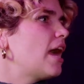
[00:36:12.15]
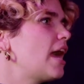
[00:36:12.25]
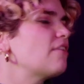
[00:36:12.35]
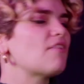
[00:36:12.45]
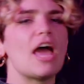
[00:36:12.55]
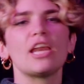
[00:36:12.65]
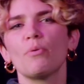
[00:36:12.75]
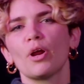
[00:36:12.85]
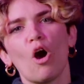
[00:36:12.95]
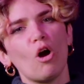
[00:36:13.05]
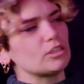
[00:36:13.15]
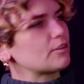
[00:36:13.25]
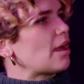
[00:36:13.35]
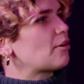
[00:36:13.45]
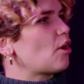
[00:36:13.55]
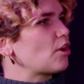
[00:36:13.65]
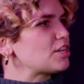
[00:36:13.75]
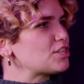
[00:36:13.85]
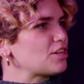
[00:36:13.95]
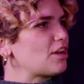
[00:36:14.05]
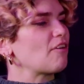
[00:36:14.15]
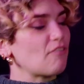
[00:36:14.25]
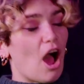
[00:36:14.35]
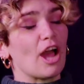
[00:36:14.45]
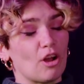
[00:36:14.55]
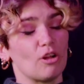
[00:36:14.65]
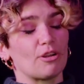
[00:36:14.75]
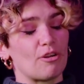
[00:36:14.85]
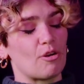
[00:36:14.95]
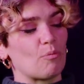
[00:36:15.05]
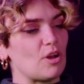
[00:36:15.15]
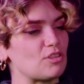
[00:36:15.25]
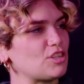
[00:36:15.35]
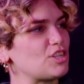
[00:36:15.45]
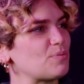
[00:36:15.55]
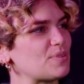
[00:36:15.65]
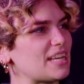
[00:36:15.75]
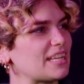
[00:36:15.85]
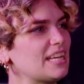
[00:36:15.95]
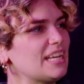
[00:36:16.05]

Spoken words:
and if anyone called her out on it, I called her out on it once, and she was like,